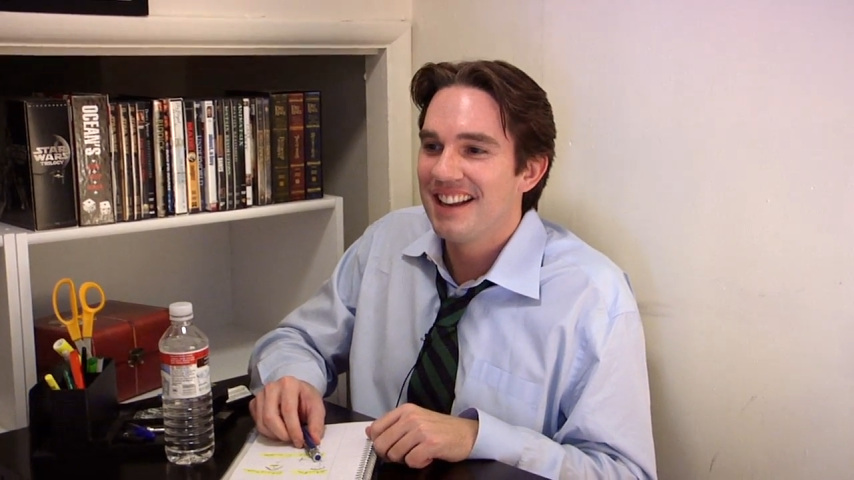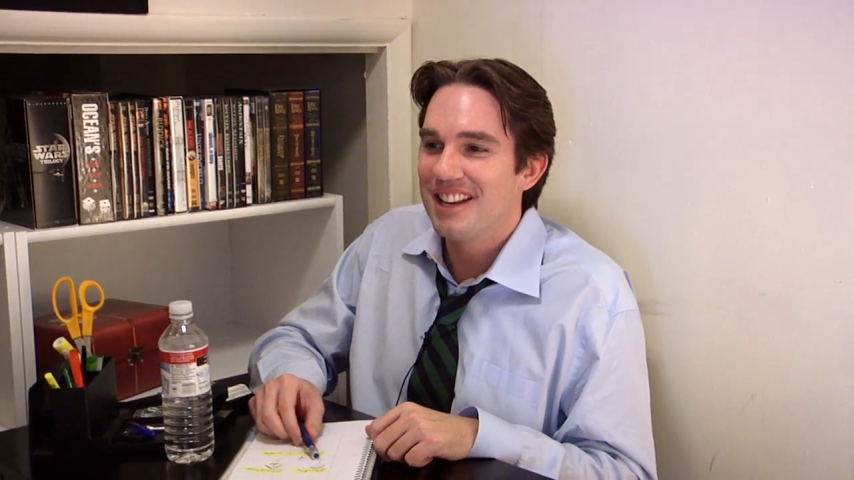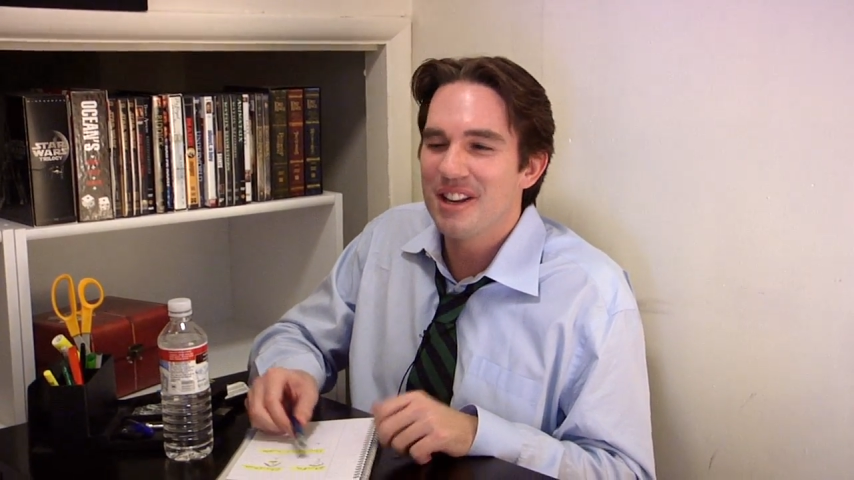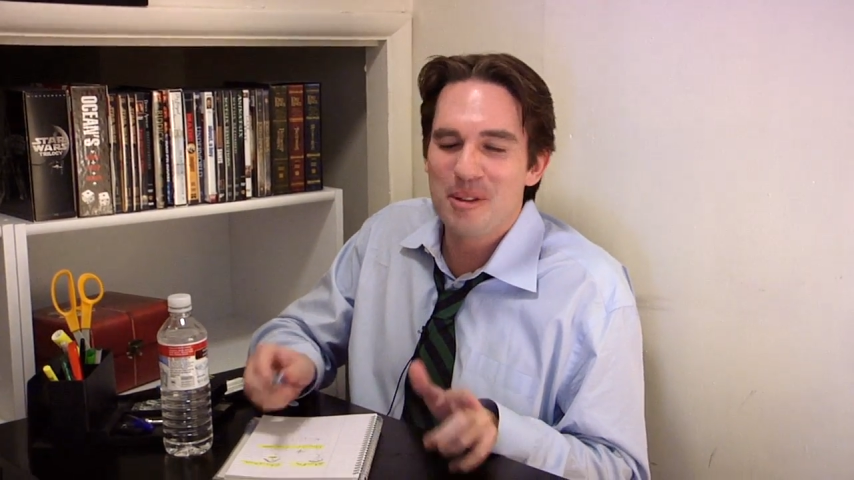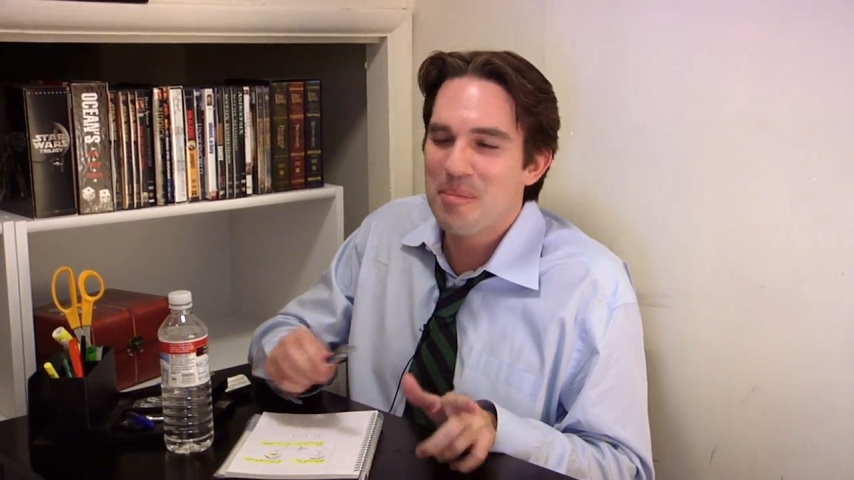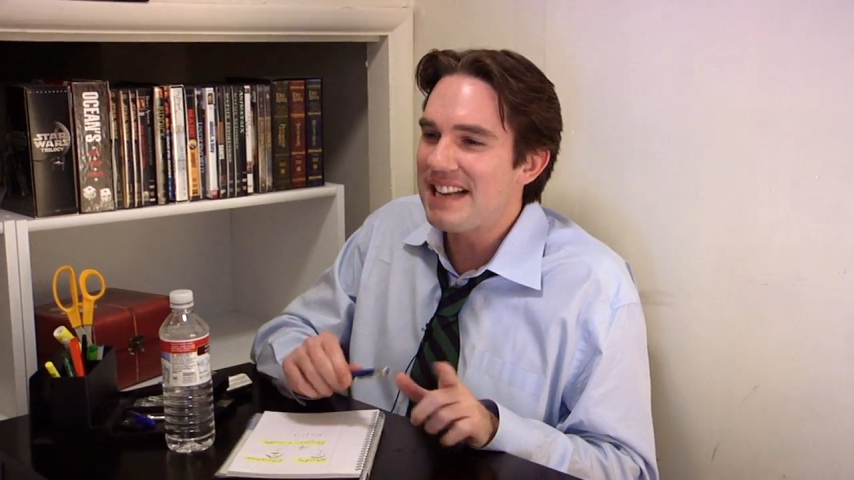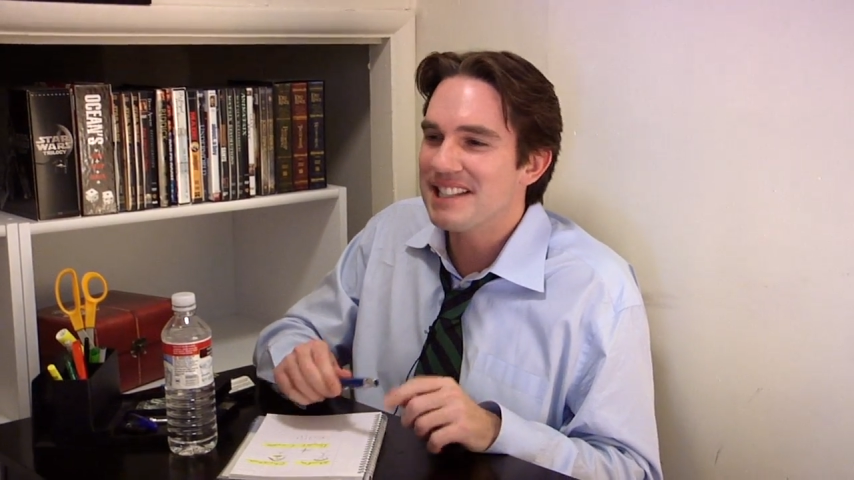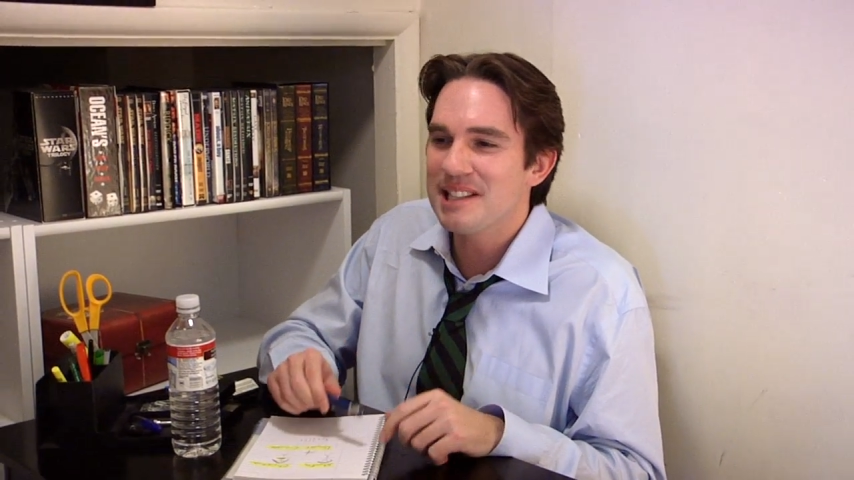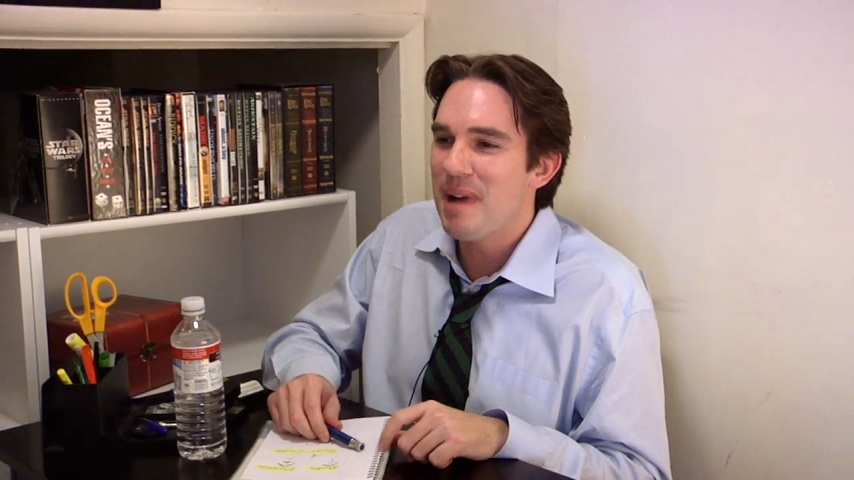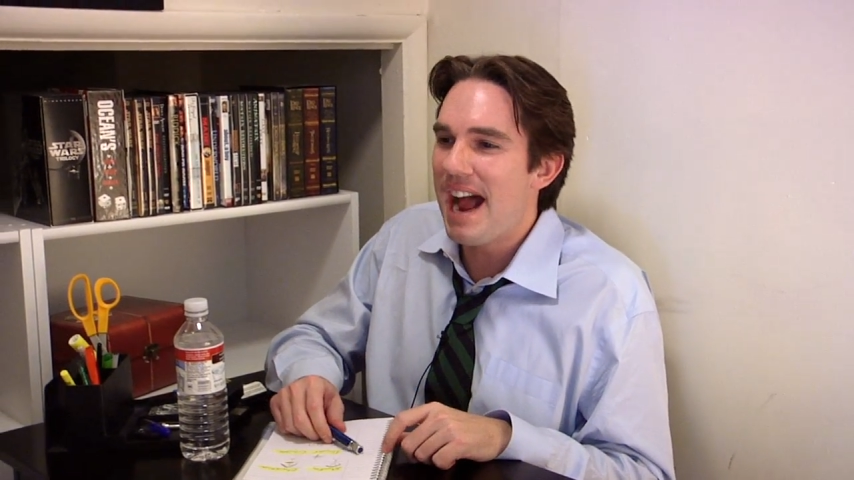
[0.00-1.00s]
You're the past
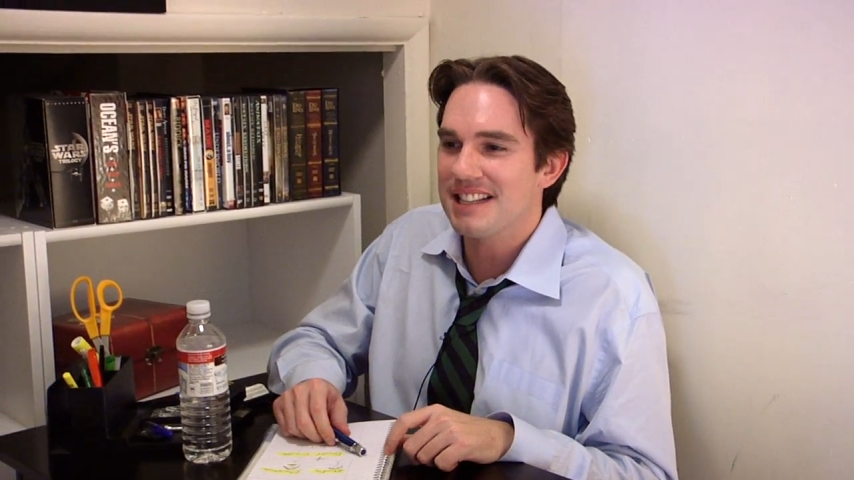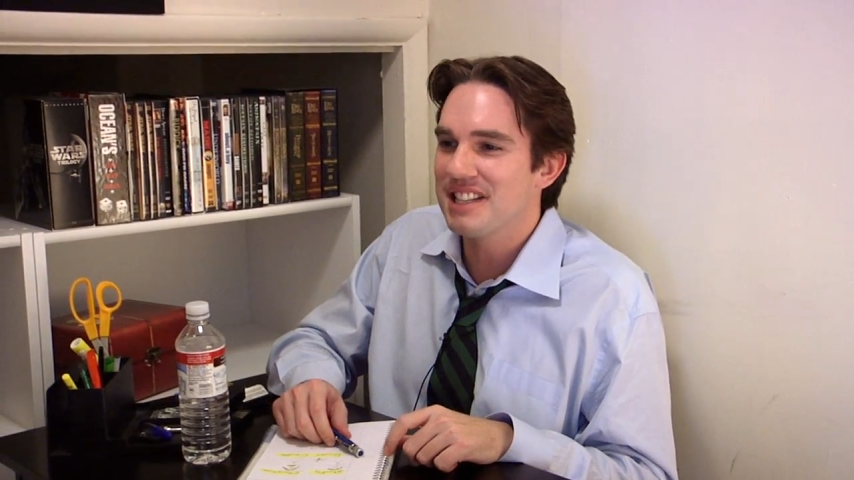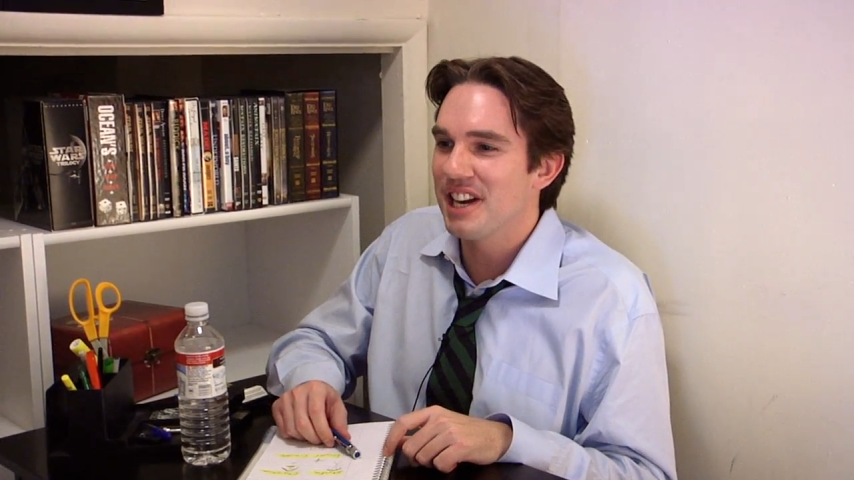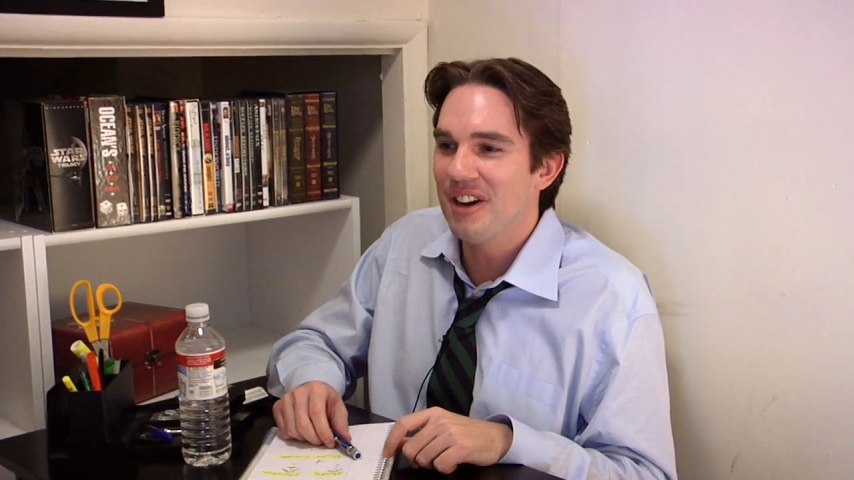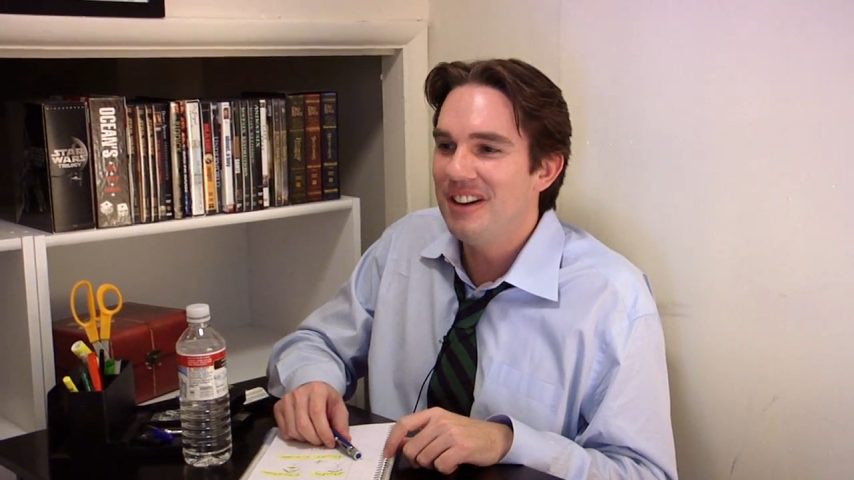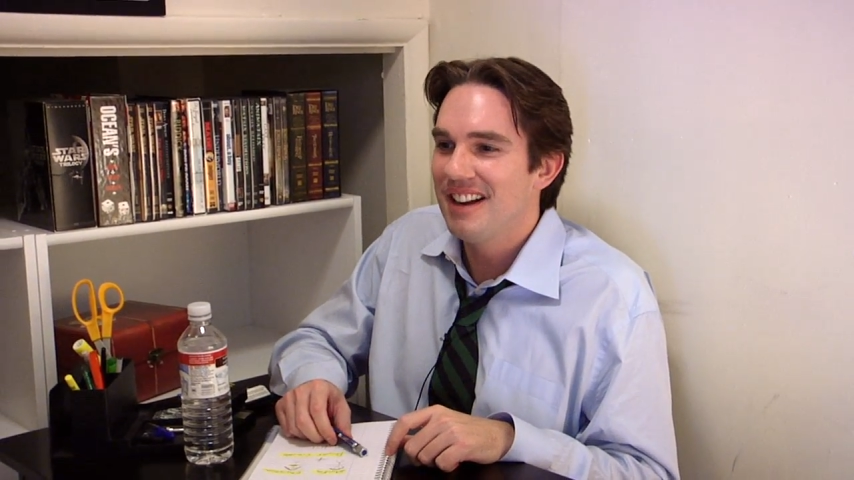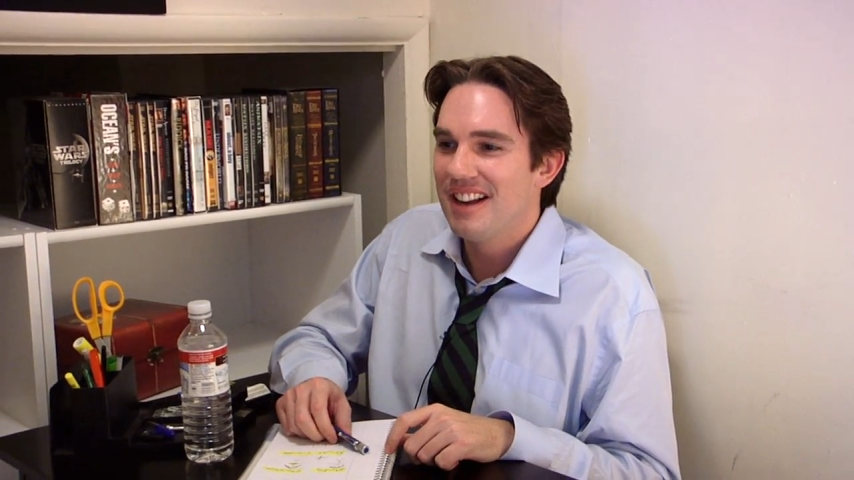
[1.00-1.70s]
of the past. You know,